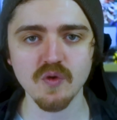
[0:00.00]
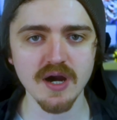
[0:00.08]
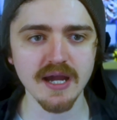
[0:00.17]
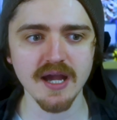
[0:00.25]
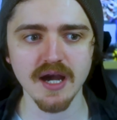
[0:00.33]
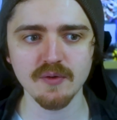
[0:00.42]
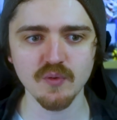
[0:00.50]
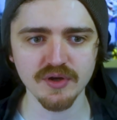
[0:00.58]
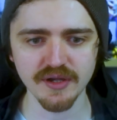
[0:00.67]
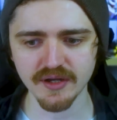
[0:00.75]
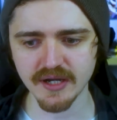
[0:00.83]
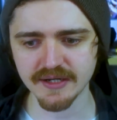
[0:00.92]
why I
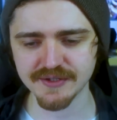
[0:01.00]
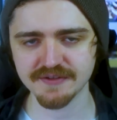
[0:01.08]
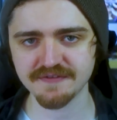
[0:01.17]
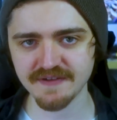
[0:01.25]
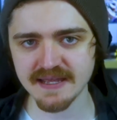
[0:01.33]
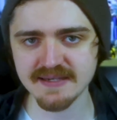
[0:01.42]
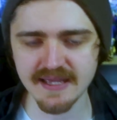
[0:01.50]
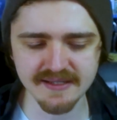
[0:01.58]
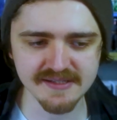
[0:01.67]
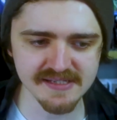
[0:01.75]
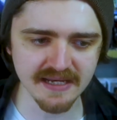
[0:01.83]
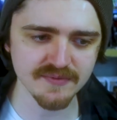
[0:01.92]
want to kind of defend it at
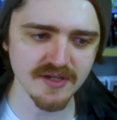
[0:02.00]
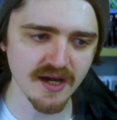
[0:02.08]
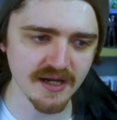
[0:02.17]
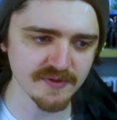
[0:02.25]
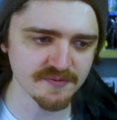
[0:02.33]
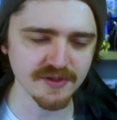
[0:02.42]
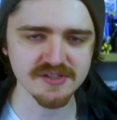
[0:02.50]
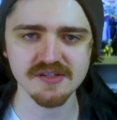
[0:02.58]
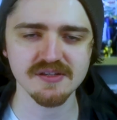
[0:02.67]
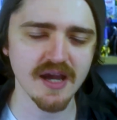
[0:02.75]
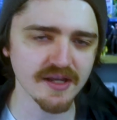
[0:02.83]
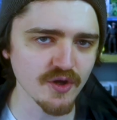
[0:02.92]
the same time is
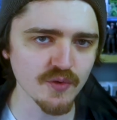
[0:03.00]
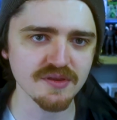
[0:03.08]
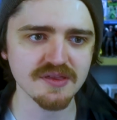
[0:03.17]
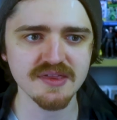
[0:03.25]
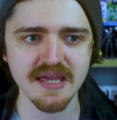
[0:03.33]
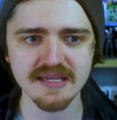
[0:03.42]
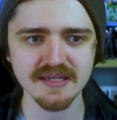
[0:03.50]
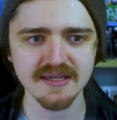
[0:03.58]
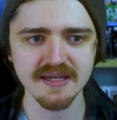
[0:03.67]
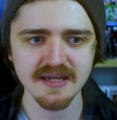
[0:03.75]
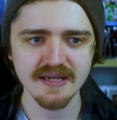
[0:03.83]
because I don't think